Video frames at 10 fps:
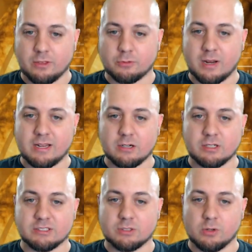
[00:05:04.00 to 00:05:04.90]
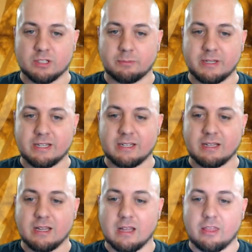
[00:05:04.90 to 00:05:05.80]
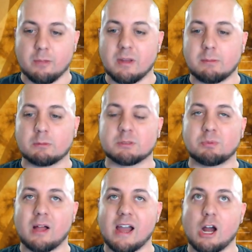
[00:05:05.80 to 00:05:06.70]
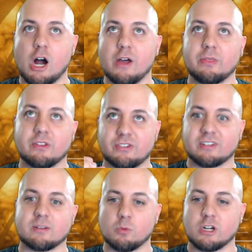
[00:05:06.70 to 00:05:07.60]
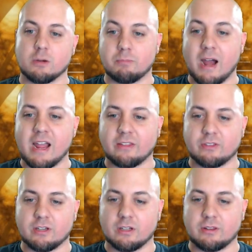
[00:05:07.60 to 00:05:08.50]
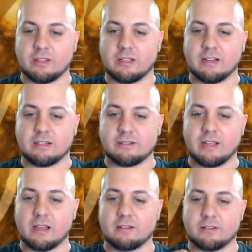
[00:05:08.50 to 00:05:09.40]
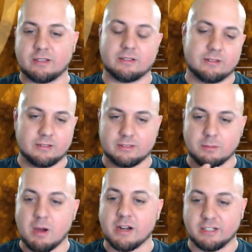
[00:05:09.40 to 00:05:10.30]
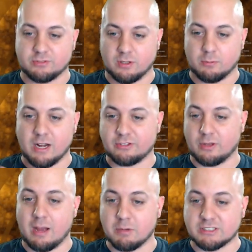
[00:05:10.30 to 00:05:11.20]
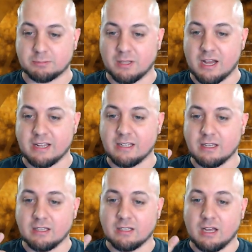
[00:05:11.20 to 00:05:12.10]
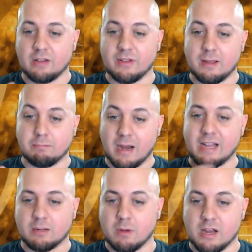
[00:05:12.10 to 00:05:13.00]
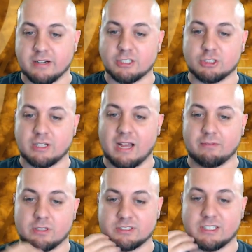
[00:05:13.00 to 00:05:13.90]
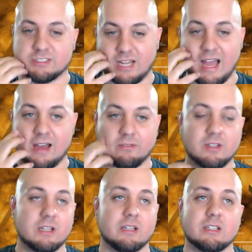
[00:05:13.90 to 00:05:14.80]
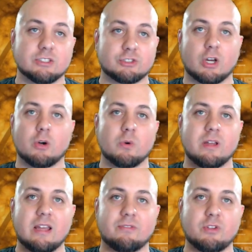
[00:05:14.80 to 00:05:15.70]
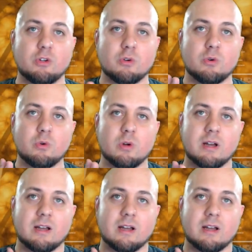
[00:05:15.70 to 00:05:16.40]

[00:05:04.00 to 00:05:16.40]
right here is going to be the minimum supply on the system where you're buying the commodities from, right? So how much supply of a buy commodity should have a station have? So if you